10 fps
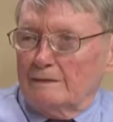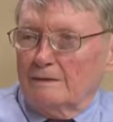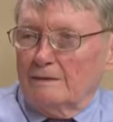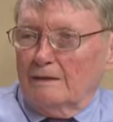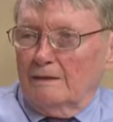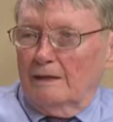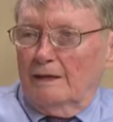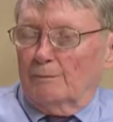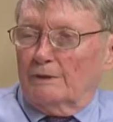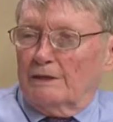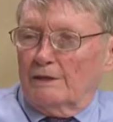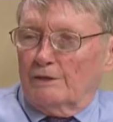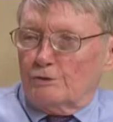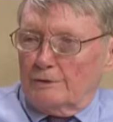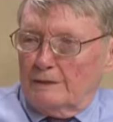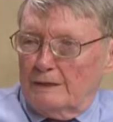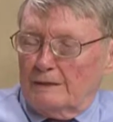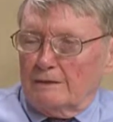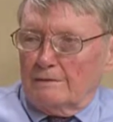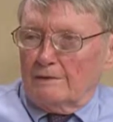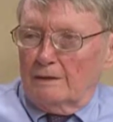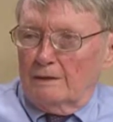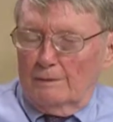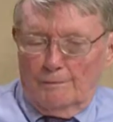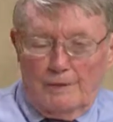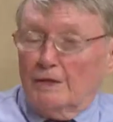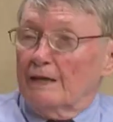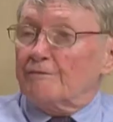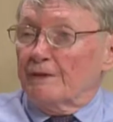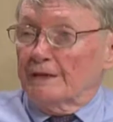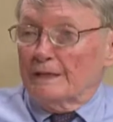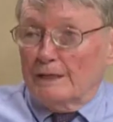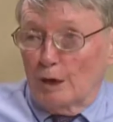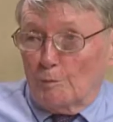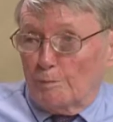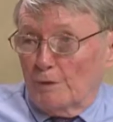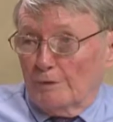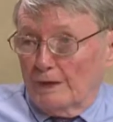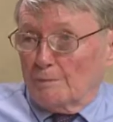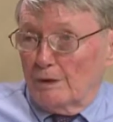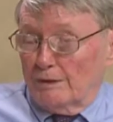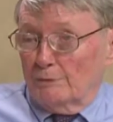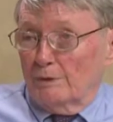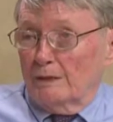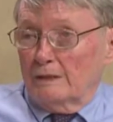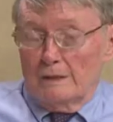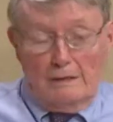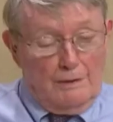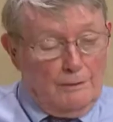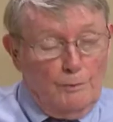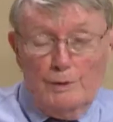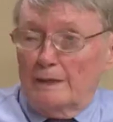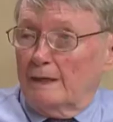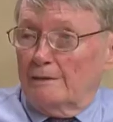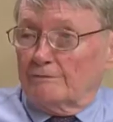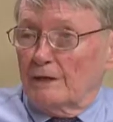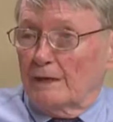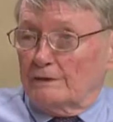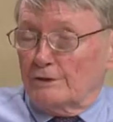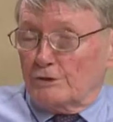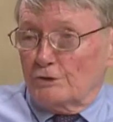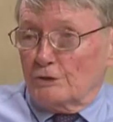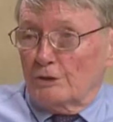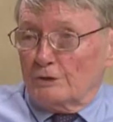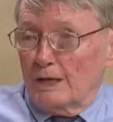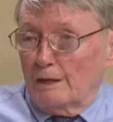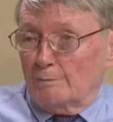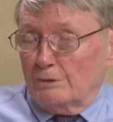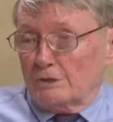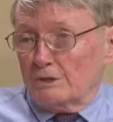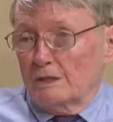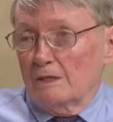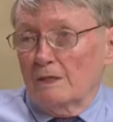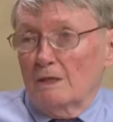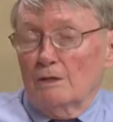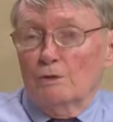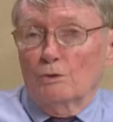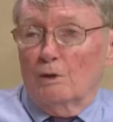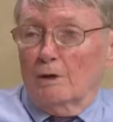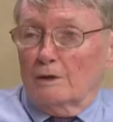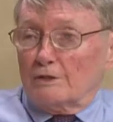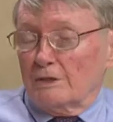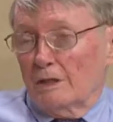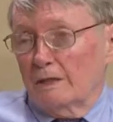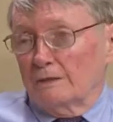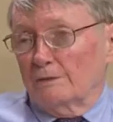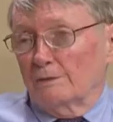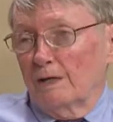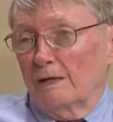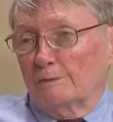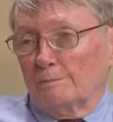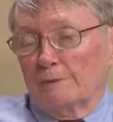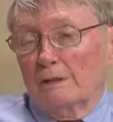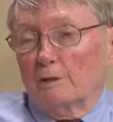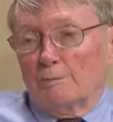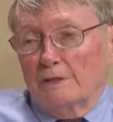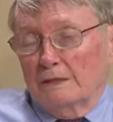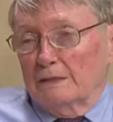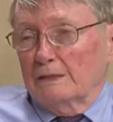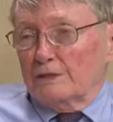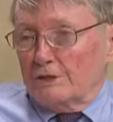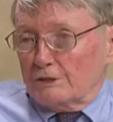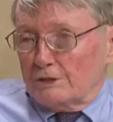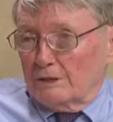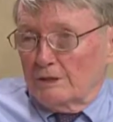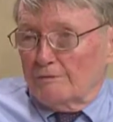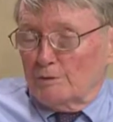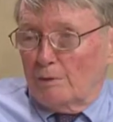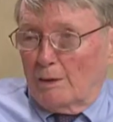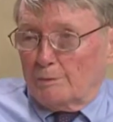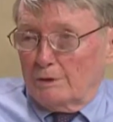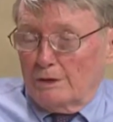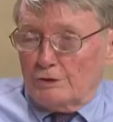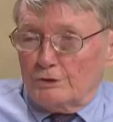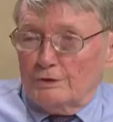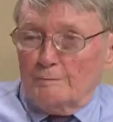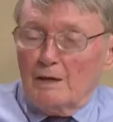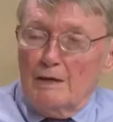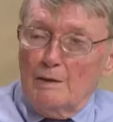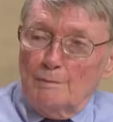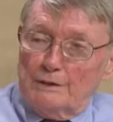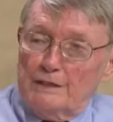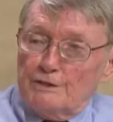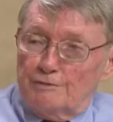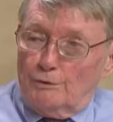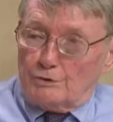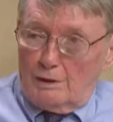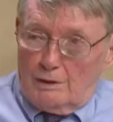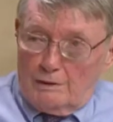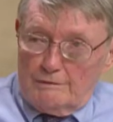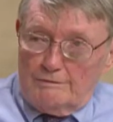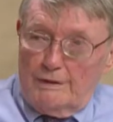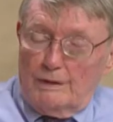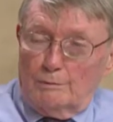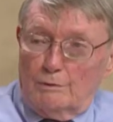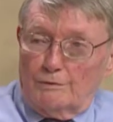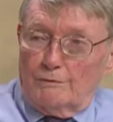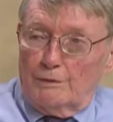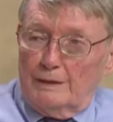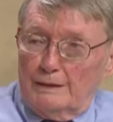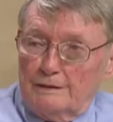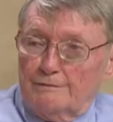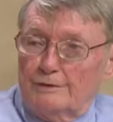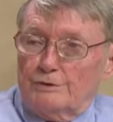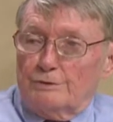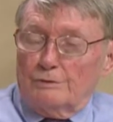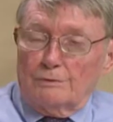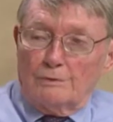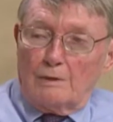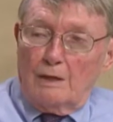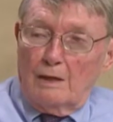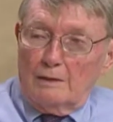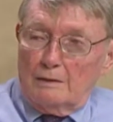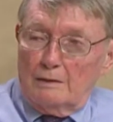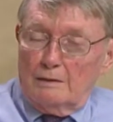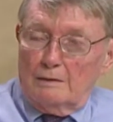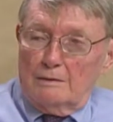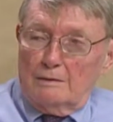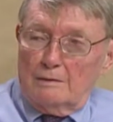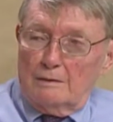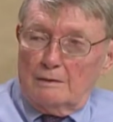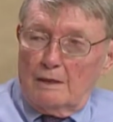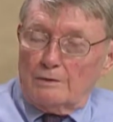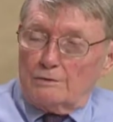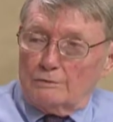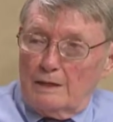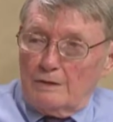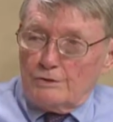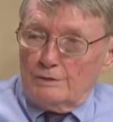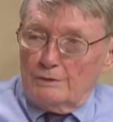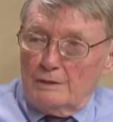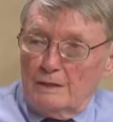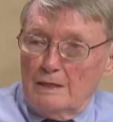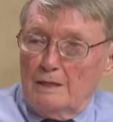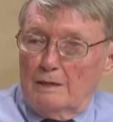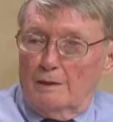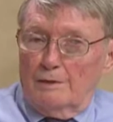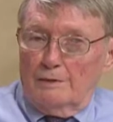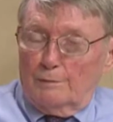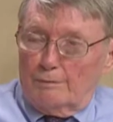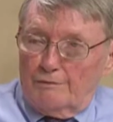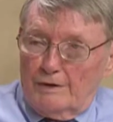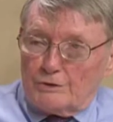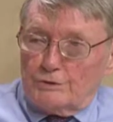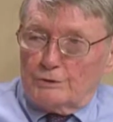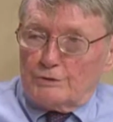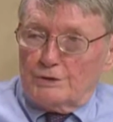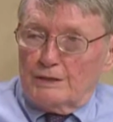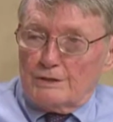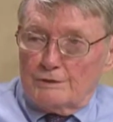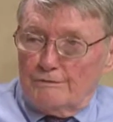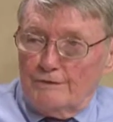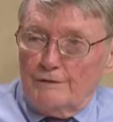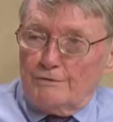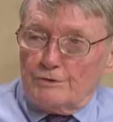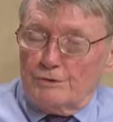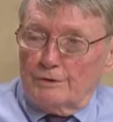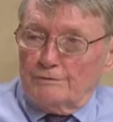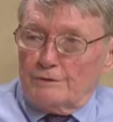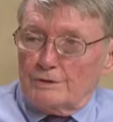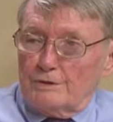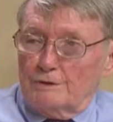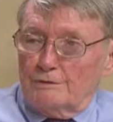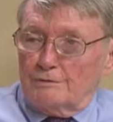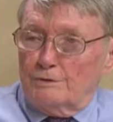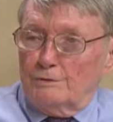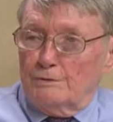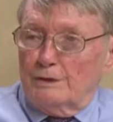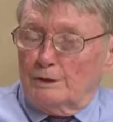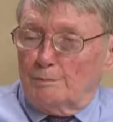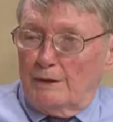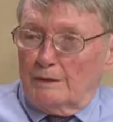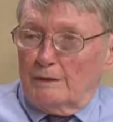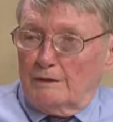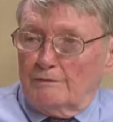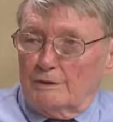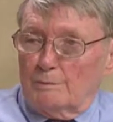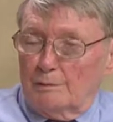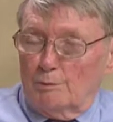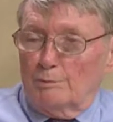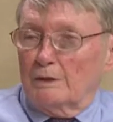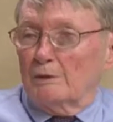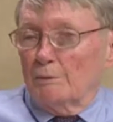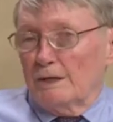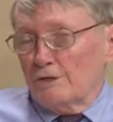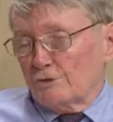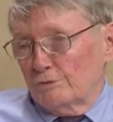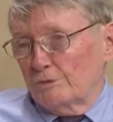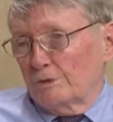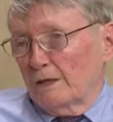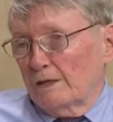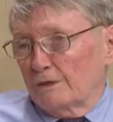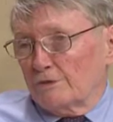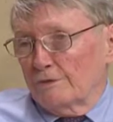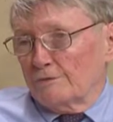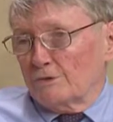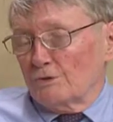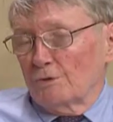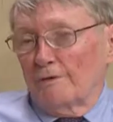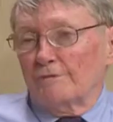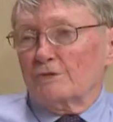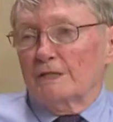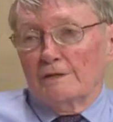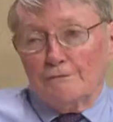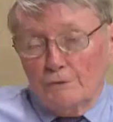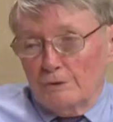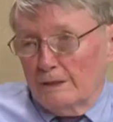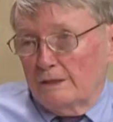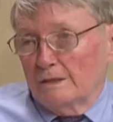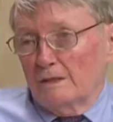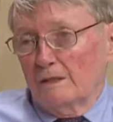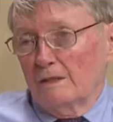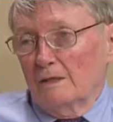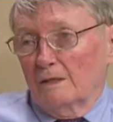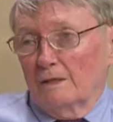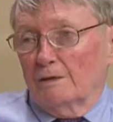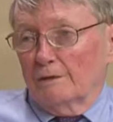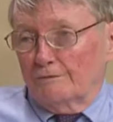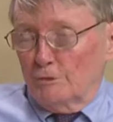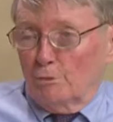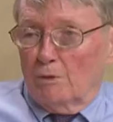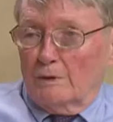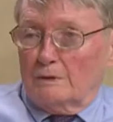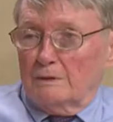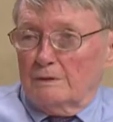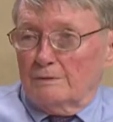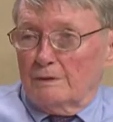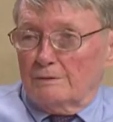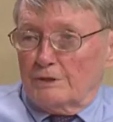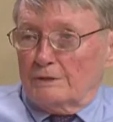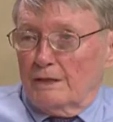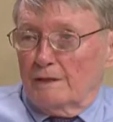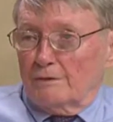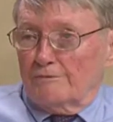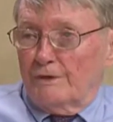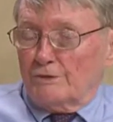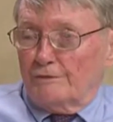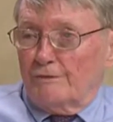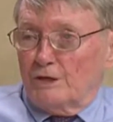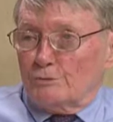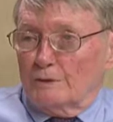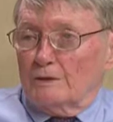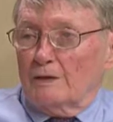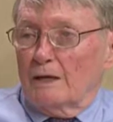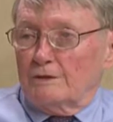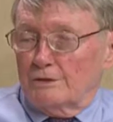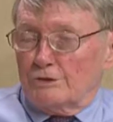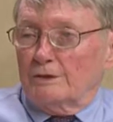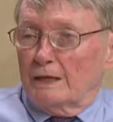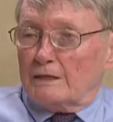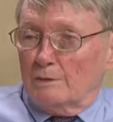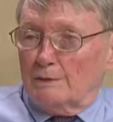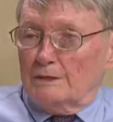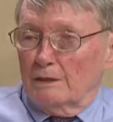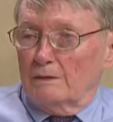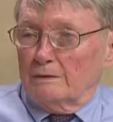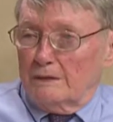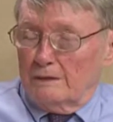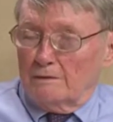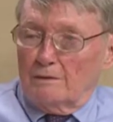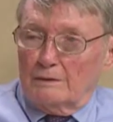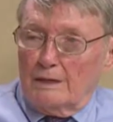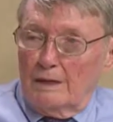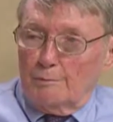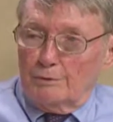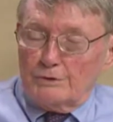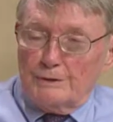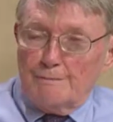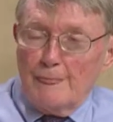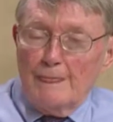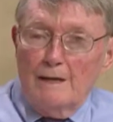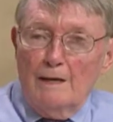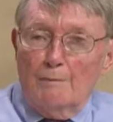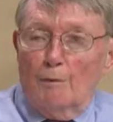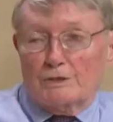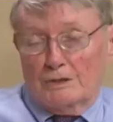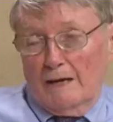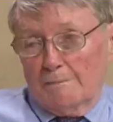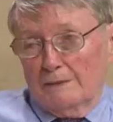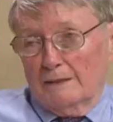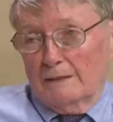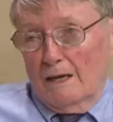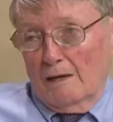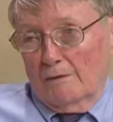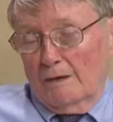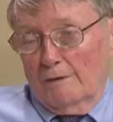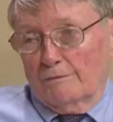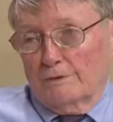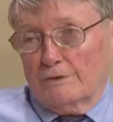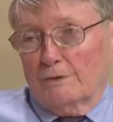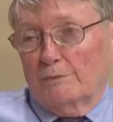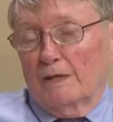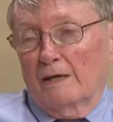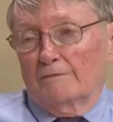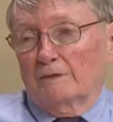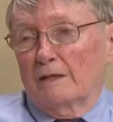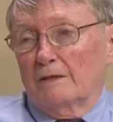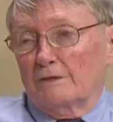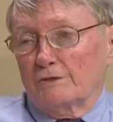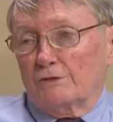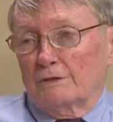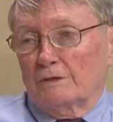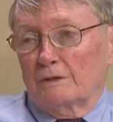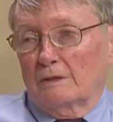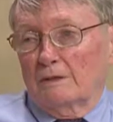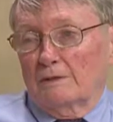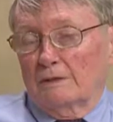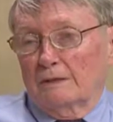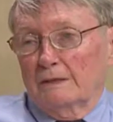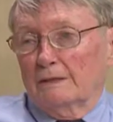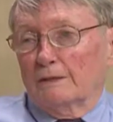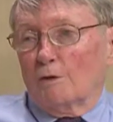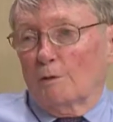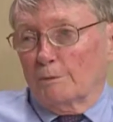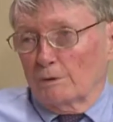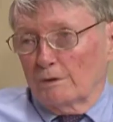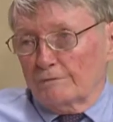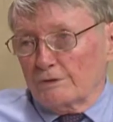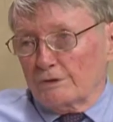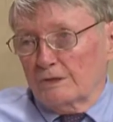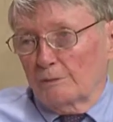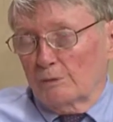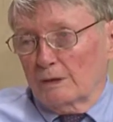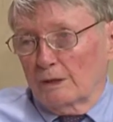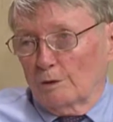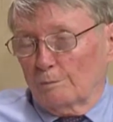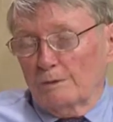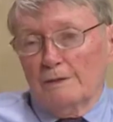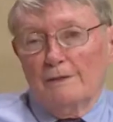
Right and what they shouldn't eat. Um, if they need help on that, by the way, uh, we have dietitians on campus who are assigned to help help the assisted living population, but these folks are available for an individual con, uh, consultation. Mm -hmm. uh, they're professionals, and that's a fee for service uh, okay. to independent living people, but arranged through the dining services office if you need or if you want, uh, uh, sit down face to face okay. with a dietitian. That can be done here on campus. Okay. what's happening now, however, is that we have a dietitian uh, in the corporate office that will help.